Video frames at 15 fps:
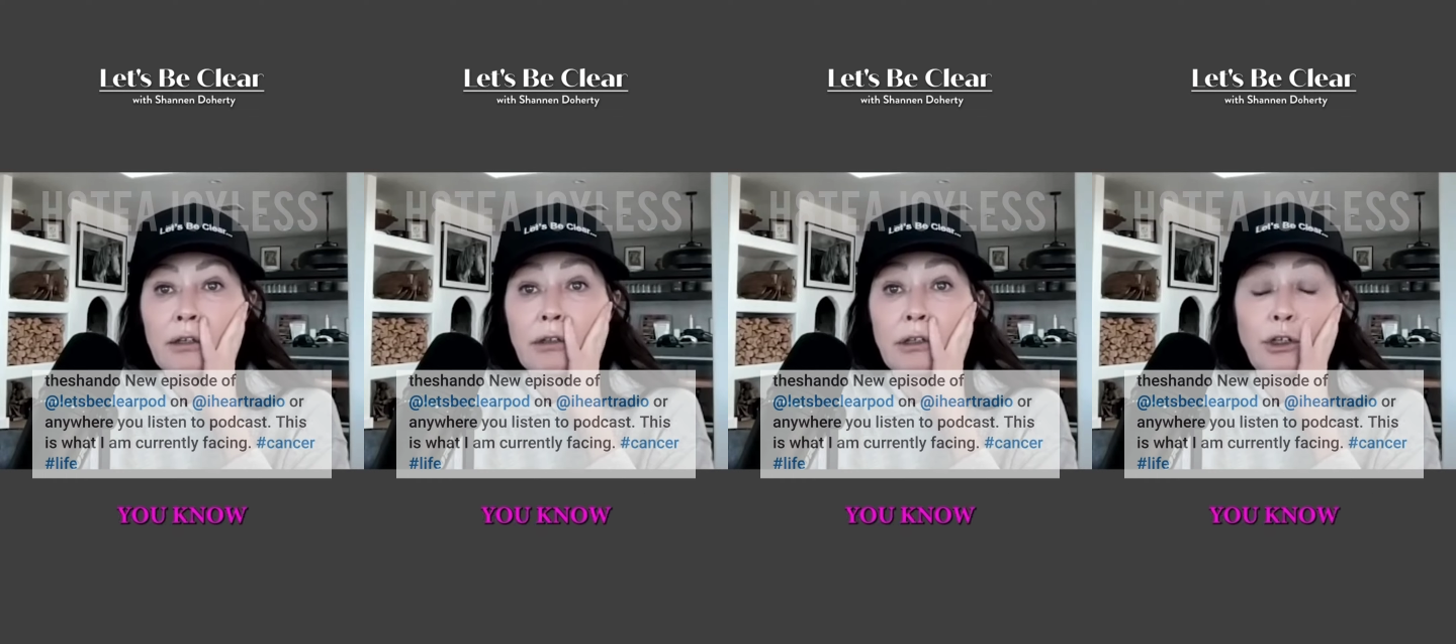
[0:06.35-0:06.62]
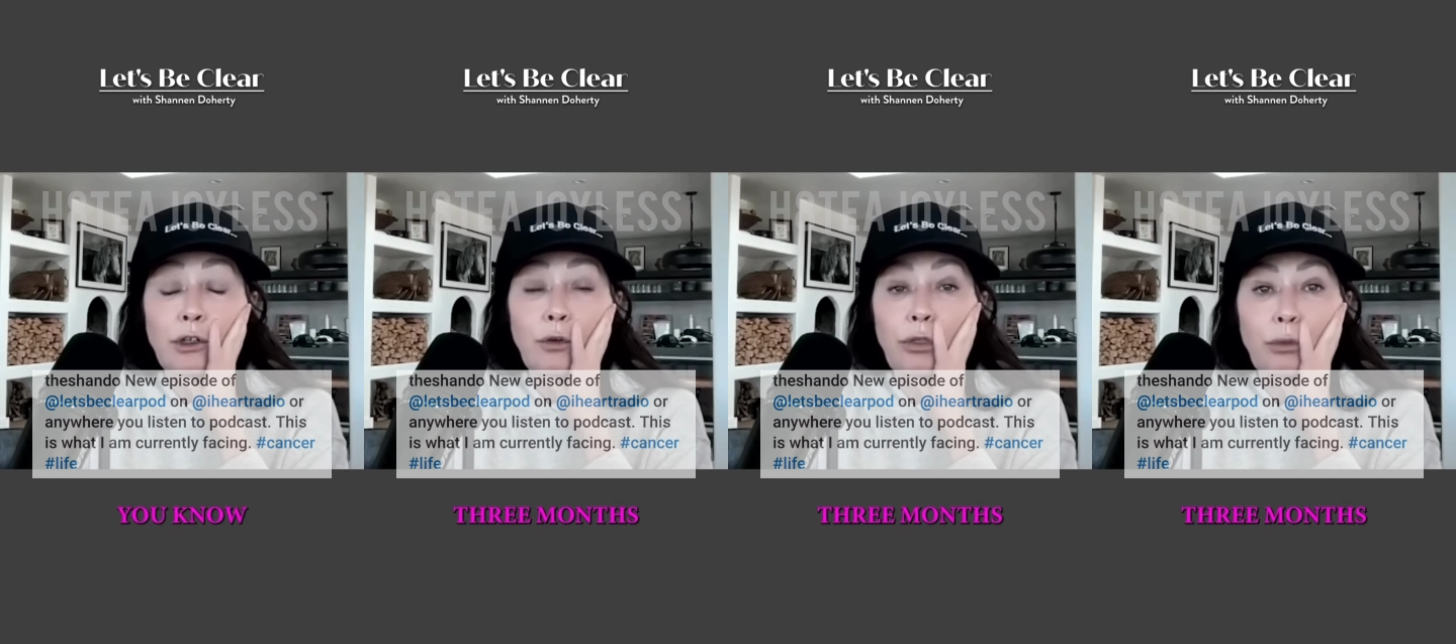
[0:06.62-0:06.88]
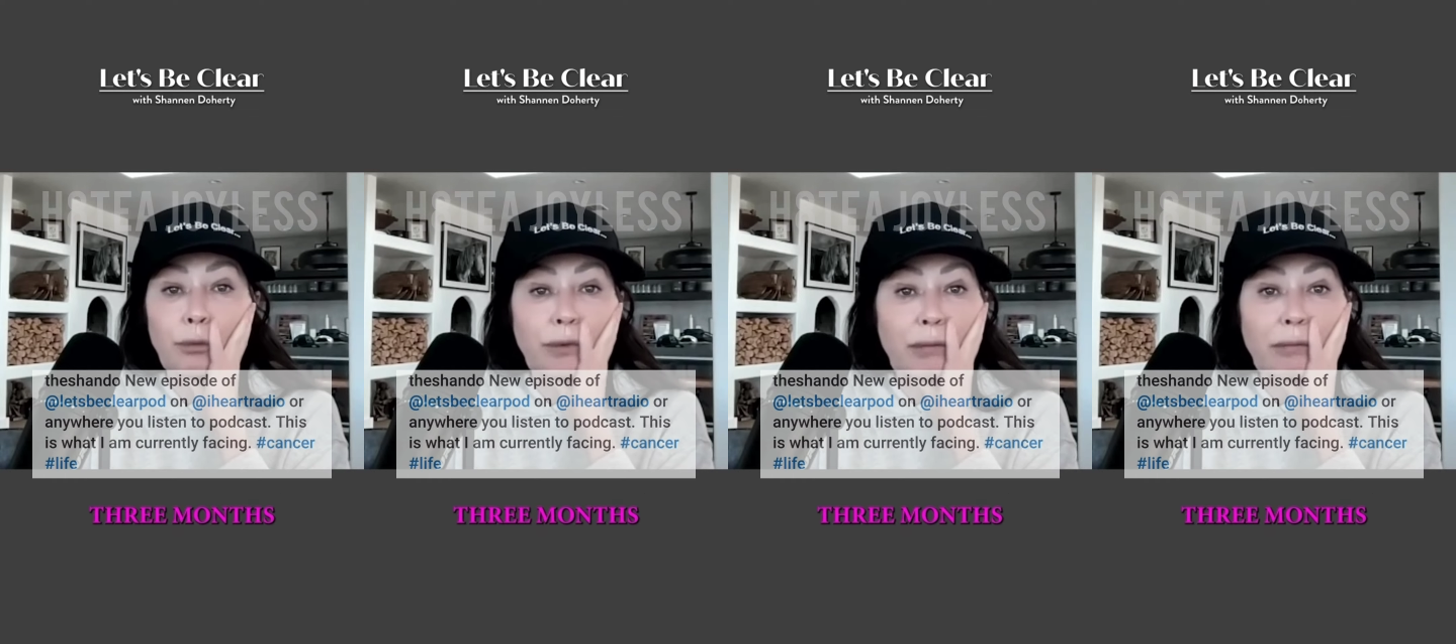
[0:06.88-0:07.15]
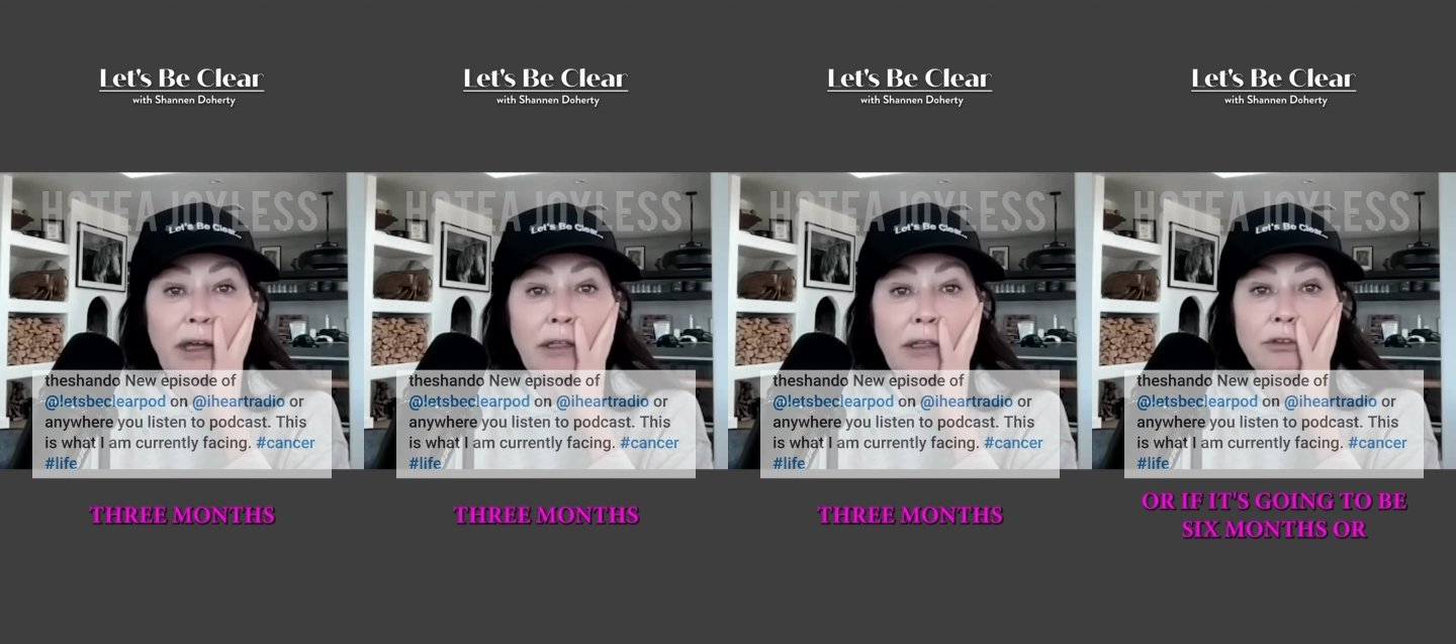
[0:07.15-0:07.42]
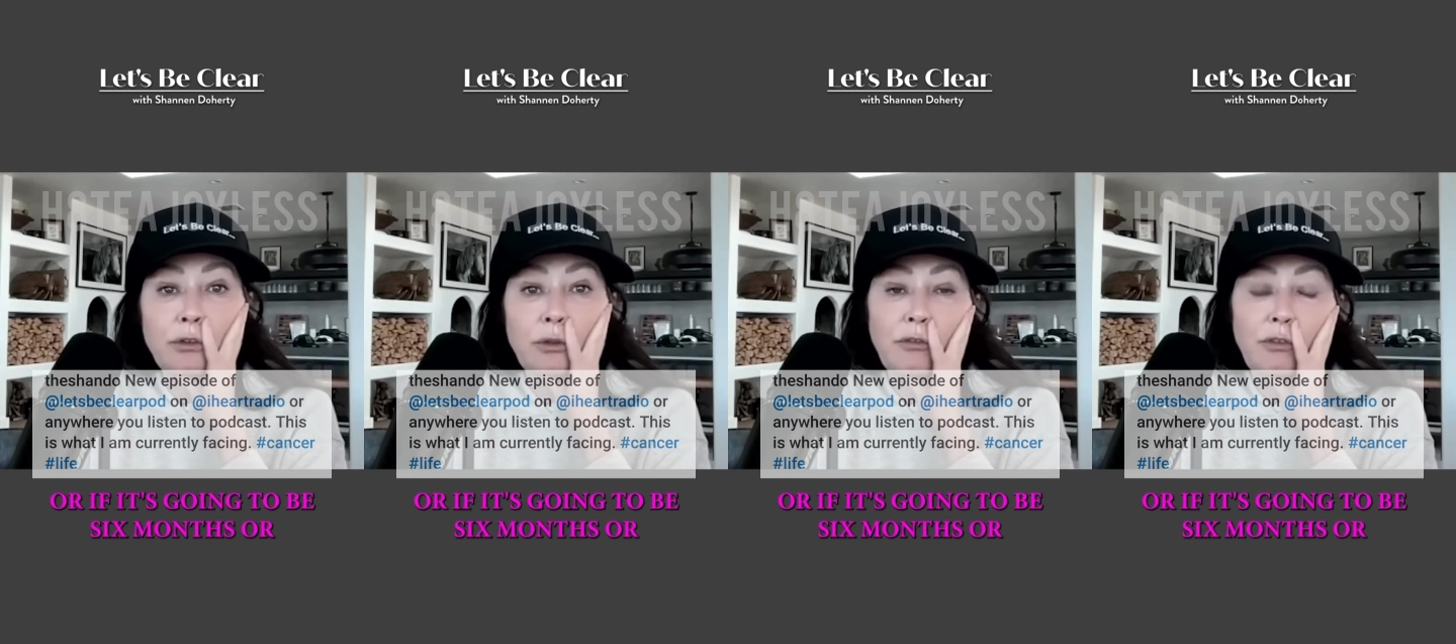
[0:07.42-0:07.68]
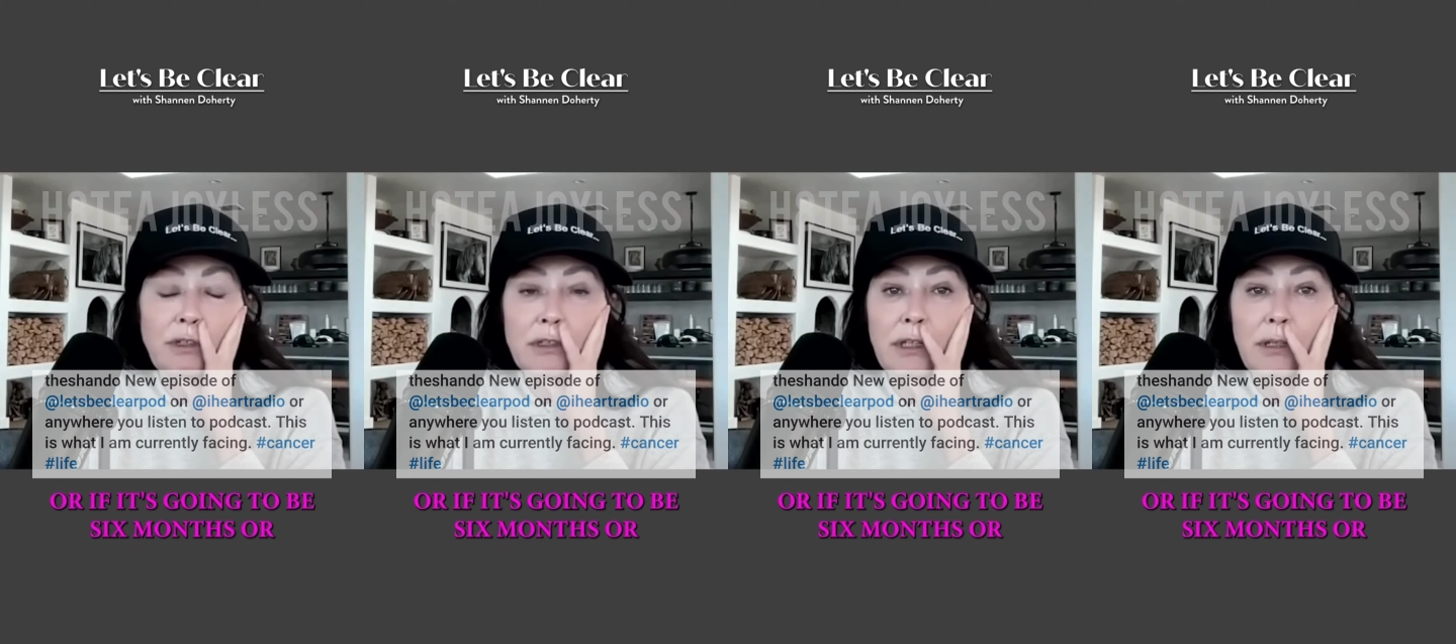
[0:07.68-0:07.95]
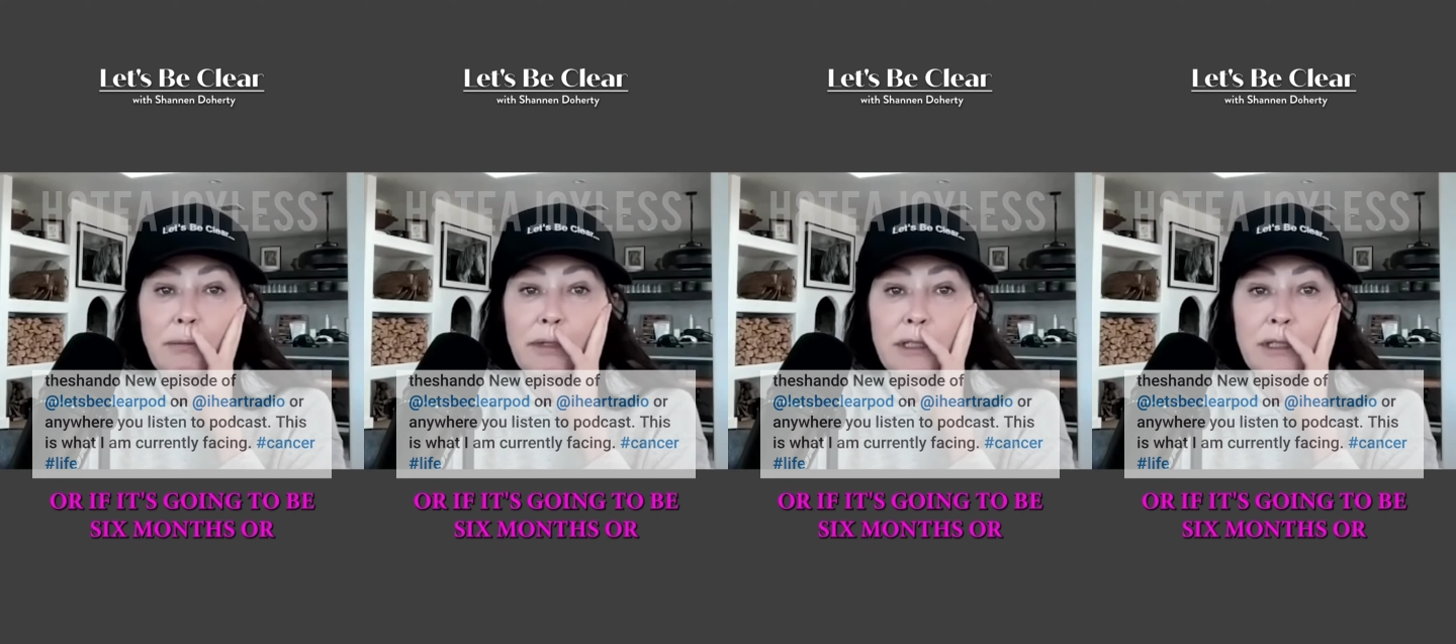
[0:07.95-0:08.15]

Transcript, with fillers: you know, three months or if it's going to be